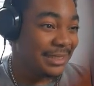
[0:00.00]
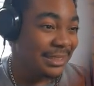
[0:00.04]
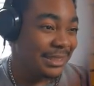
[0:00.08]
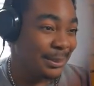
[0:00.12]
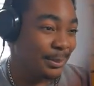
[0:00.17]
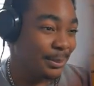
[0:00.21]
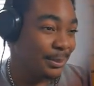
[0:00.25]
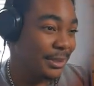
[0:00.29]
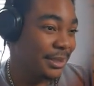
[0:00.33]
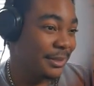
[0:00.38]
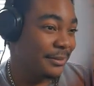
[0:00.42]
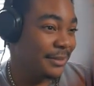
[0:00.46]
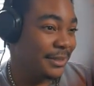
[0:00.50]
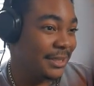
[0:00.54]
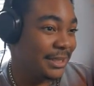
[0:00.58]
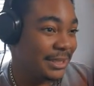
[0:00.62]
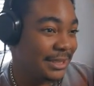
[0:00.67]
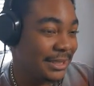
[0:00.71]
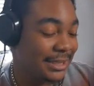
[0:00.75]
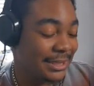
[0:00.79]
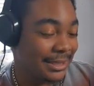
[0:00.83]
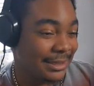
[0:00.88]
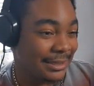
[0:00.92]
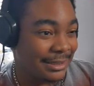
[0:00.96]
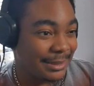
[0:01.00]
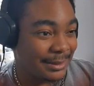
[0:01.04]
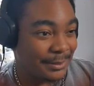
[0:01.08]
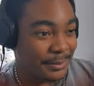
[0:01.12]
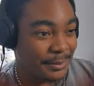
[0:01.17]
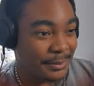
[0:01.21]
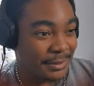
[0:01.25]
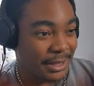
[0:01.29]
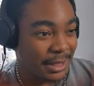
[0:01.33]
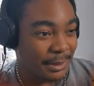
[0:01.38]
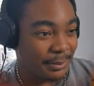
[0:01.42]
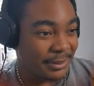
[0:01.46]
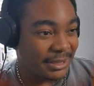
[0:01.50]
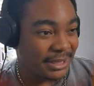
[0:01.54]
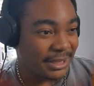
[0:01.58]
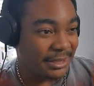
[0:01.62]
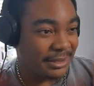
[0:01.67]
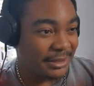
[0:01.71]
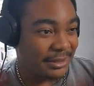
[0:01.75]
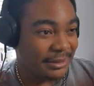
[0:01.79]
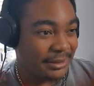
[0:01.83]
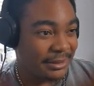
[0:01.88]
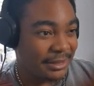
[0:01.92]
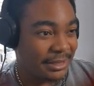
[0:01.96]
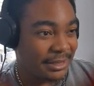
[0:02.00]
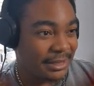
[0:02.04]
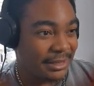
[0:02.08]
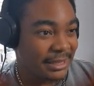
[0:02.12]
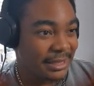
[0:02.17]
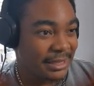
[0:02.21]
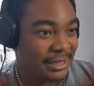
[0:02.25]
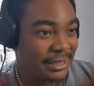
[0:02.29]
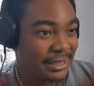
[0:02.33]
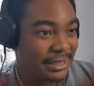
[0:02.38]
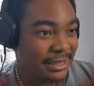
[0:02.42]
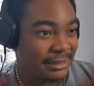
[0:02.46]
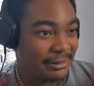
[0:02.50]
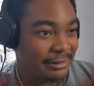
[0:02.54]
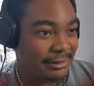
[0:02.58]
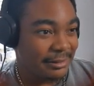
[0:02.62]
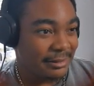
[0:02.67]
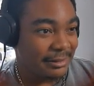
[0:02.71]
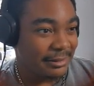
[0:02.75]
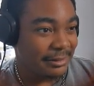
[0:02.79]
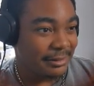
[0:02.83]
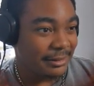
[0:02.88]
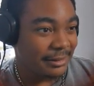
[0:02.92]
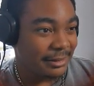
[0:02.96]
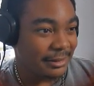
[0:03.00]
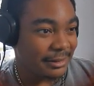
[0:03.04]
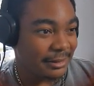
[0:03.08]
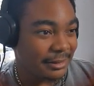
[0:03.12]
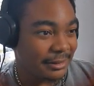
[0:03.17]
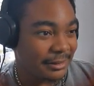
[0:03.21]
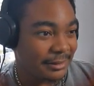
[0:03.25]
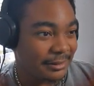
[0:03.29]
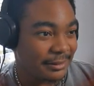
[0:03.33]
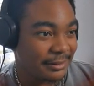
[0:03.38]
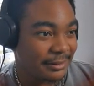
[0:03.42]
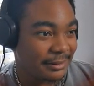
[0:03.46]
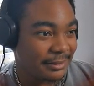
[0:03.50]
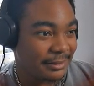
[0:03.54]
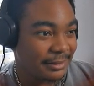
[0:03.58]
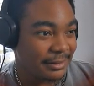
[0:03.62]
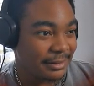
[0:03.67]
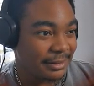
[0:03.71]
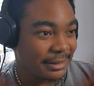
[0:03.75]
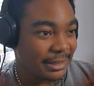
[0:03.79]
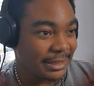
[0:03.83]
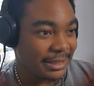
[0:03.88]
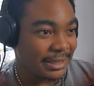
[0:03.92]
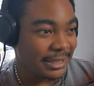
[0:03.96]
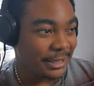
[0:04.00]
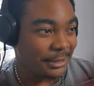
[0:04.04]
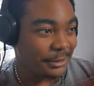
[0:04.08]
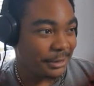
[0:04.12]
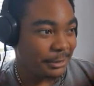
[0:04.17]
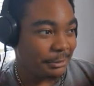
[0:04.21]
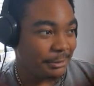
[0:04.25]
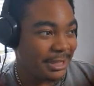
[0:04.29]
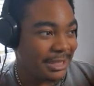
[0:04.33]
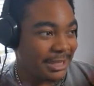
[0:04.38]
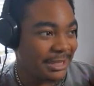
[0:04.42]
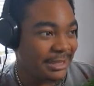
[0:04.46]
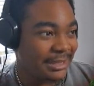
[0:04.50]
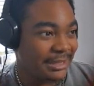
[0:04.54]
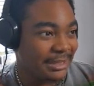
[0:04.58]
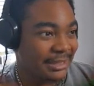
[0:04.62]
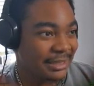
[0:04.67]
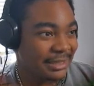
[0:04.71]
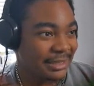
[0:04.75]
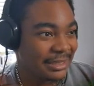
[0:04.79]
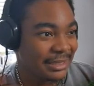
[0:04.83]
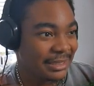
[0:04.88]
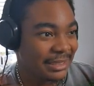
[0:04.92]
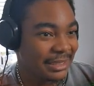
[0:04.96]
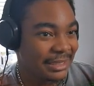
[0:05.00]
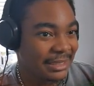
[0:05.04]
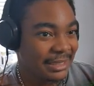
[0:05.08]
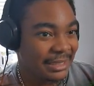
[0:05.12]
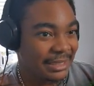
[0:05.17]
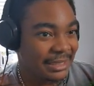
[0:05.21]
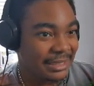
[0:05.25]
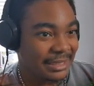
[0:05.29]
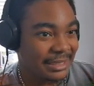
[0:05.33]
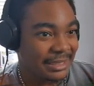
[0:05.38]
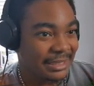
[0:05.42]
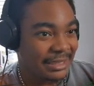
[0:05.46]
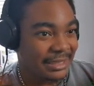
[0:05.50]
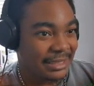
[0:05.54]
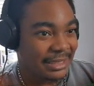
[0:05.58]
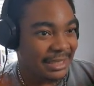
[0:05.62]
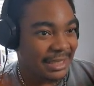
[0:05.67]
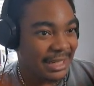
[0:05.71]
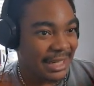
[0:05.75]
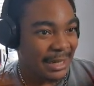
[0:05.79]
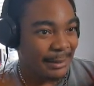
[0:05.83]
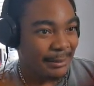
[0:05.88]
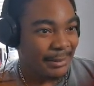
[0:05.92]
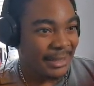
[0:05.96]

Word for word: in the previous, um, episode. Hold on. Is this your twin? Hey,